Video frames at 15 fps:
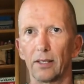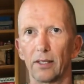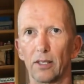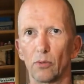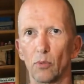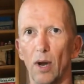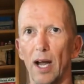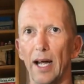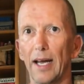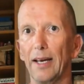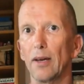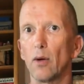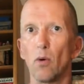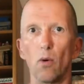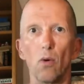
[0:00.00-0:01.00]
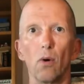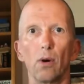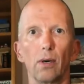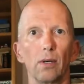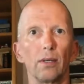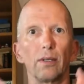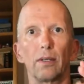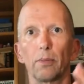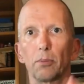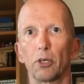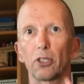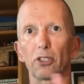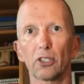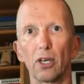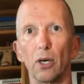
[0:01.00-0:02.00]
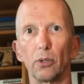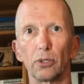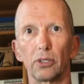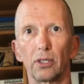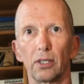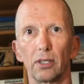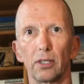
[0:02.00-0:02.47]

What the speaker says: Ride or the Brooks Ghost.